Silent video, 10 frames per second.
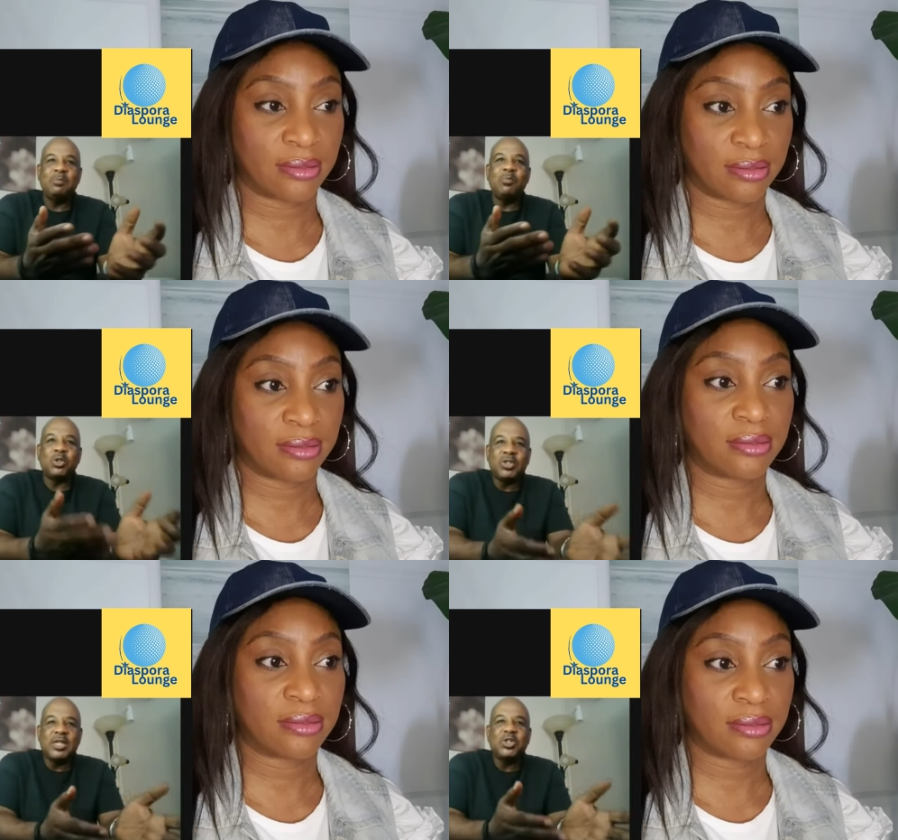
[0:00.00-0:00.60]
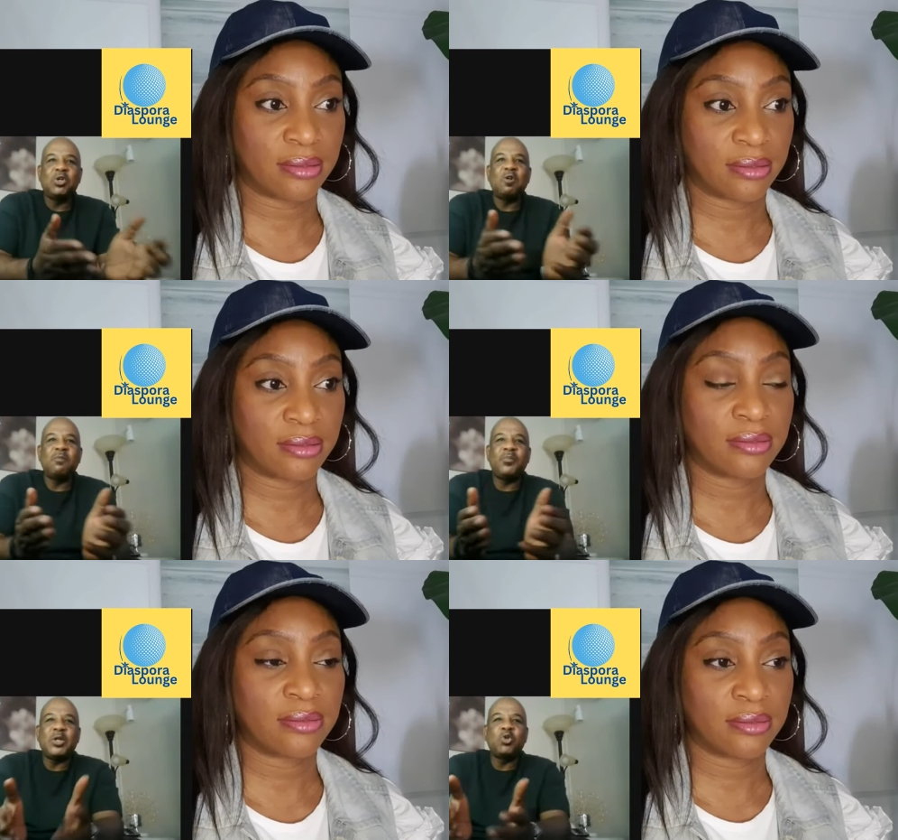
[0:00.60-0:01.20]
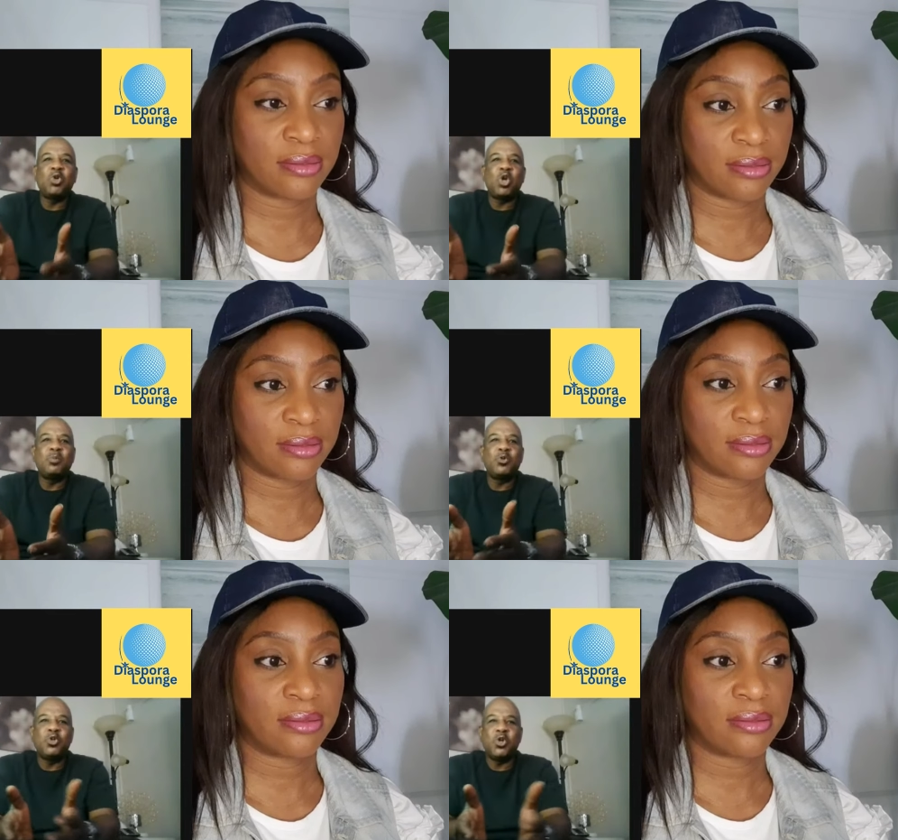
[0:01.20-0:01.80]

Speaker 1: and the importation of petroleum